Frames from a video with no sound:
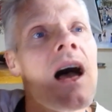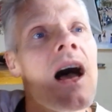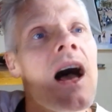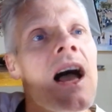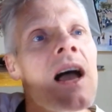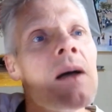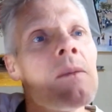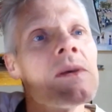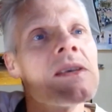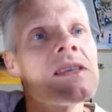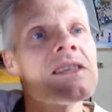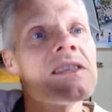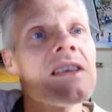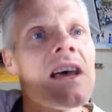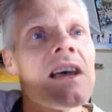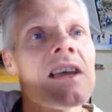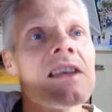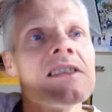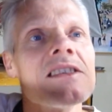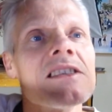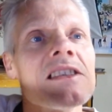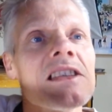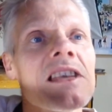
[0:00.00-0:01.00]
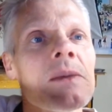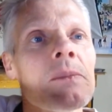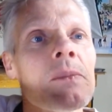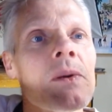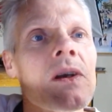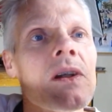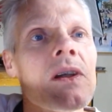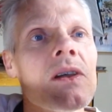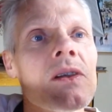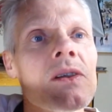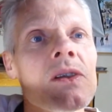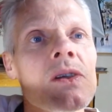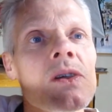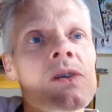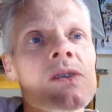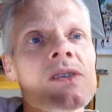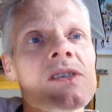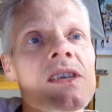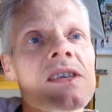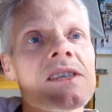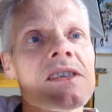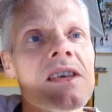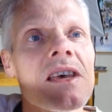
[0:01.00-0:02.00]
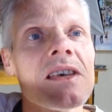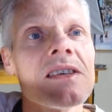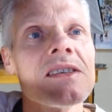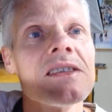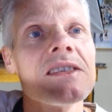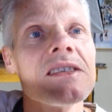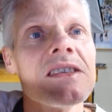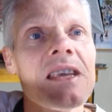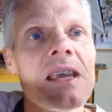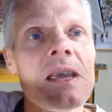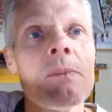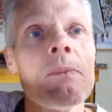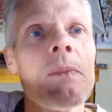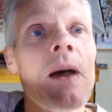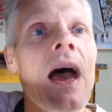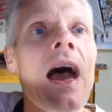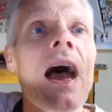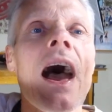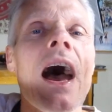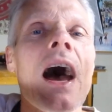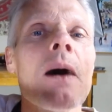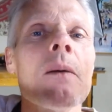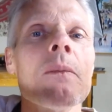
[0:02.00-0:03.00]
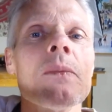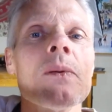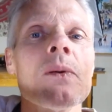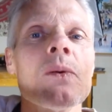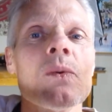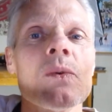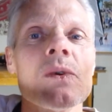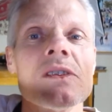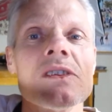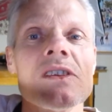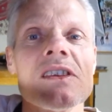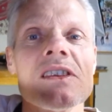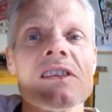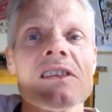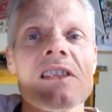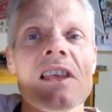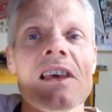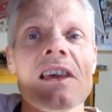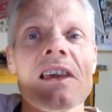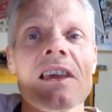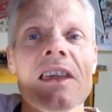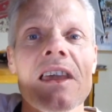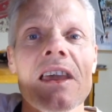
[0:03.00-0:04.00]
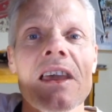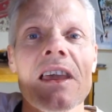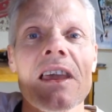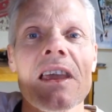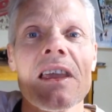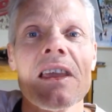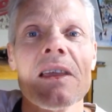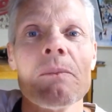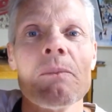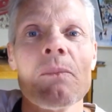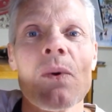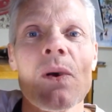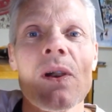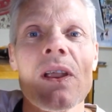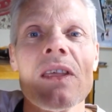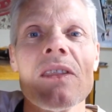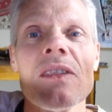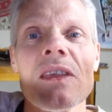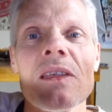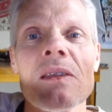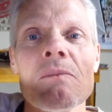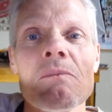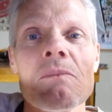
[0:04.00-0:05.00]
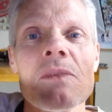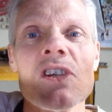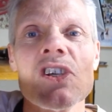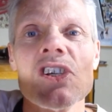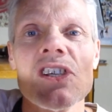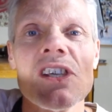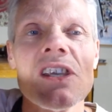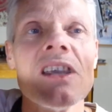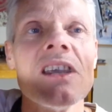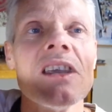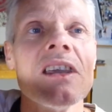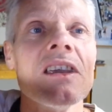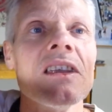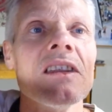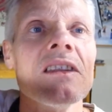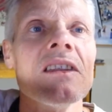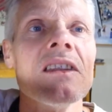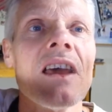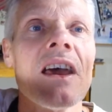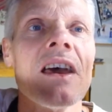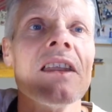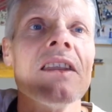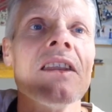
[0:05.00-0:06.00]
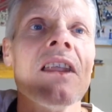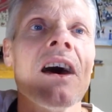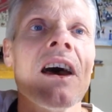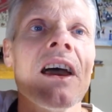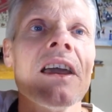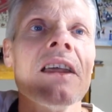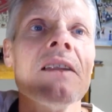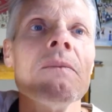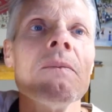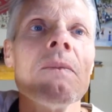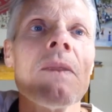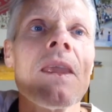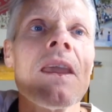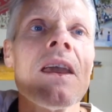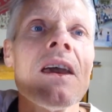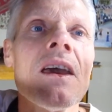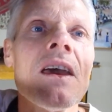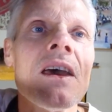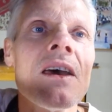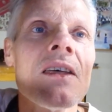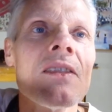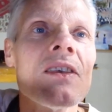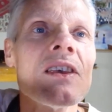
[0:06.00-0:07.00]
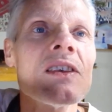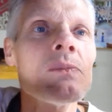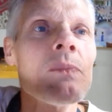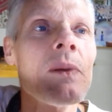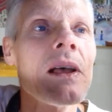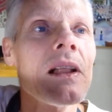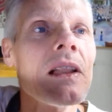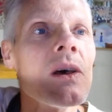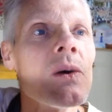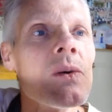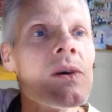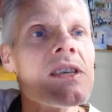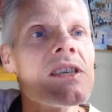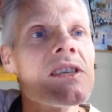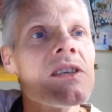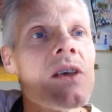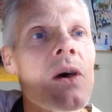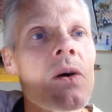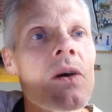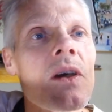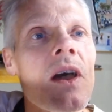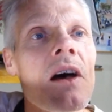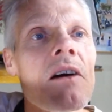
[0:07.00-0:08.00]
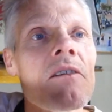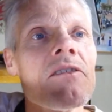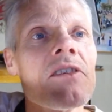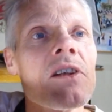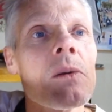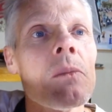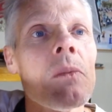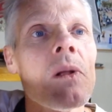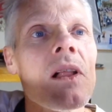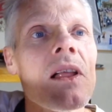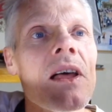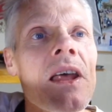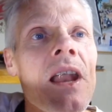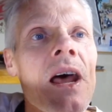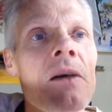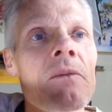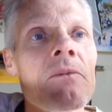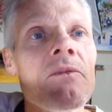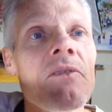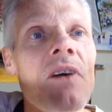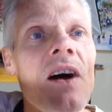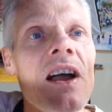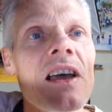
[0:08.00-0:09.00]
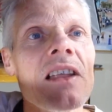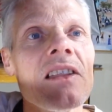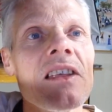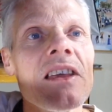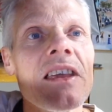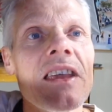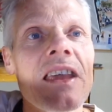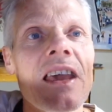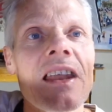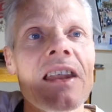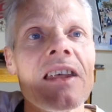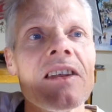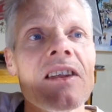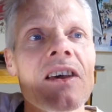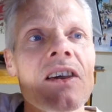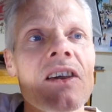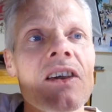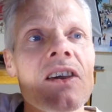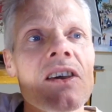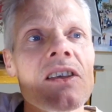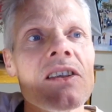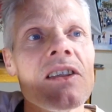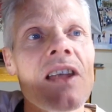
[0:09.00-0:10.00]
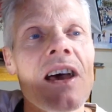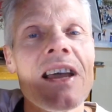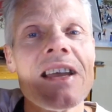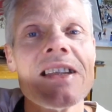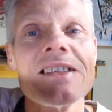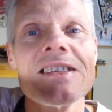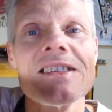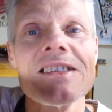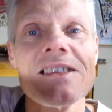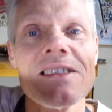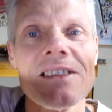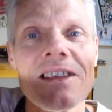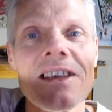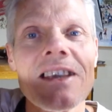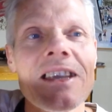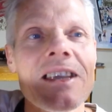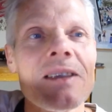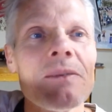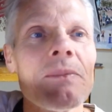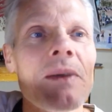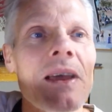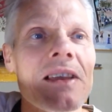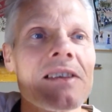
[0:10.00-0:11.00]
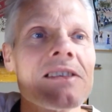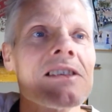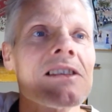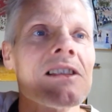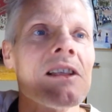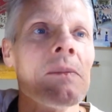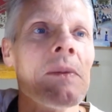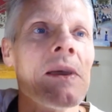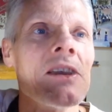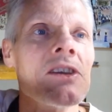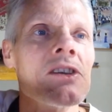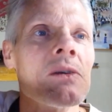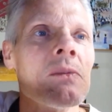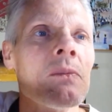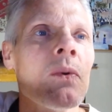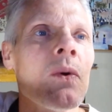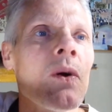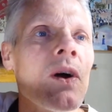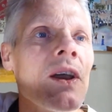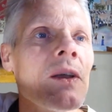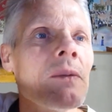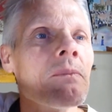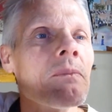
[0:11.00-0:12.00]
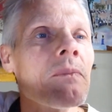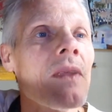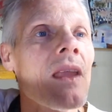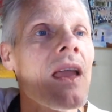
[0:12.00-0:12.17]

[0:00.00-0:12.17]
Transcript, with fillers: I'm a side sleeper who uses a CPAP, which is like a breathing machine at night. This pillow is so comfortable and I'm finally getting a good night's sleep, exclamation point.